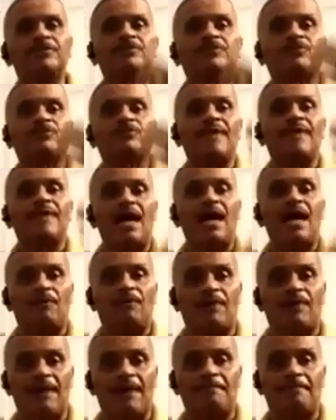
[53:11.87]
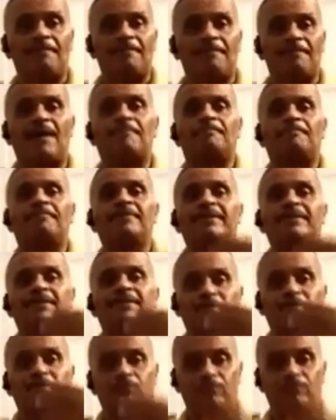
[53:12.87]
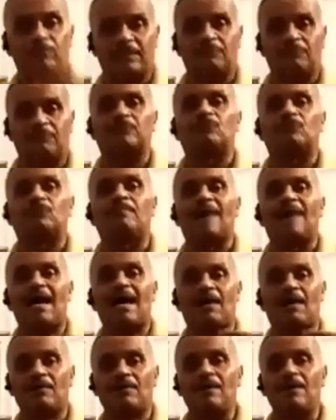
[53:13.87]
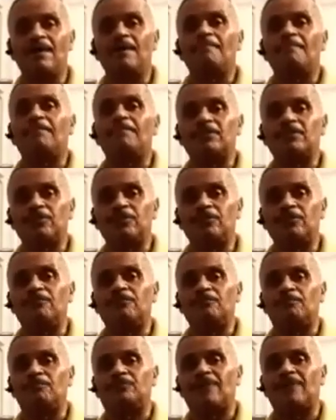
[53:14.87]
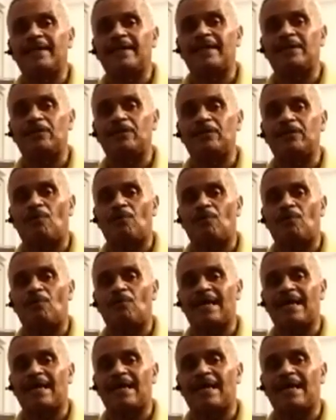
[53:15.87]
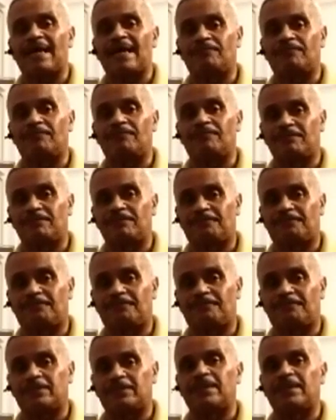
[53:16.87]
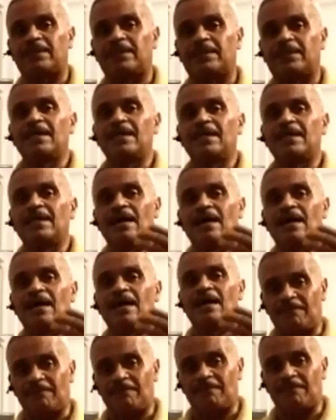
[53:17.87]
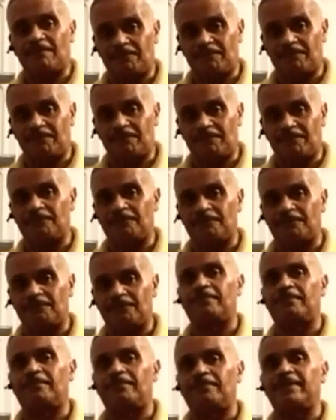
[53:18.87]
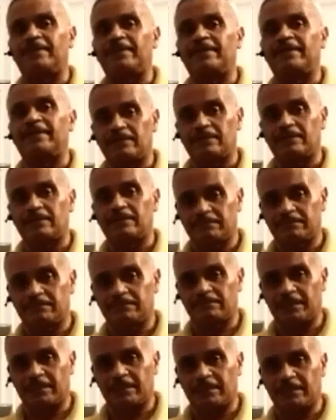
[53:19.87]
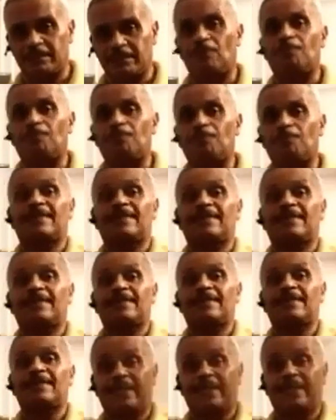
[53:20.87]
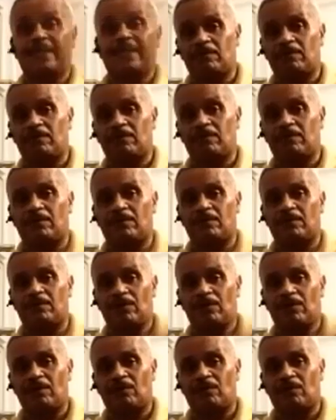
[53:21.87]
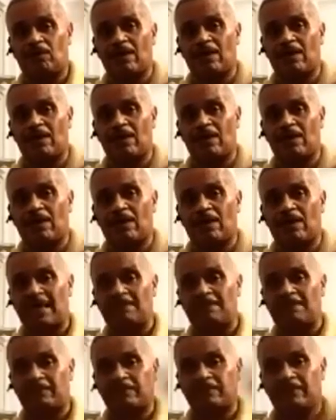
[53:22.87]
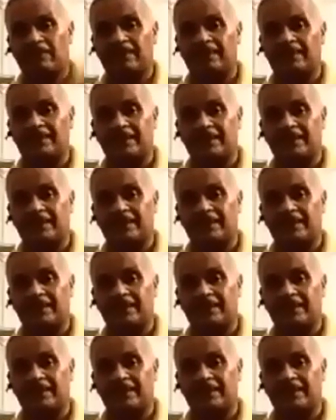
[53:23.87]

See, so now I'm breathing with the tumbao, but try to get your own natural rhythm first of your breathing, and don't breathe like in and out all at one shot because you'll get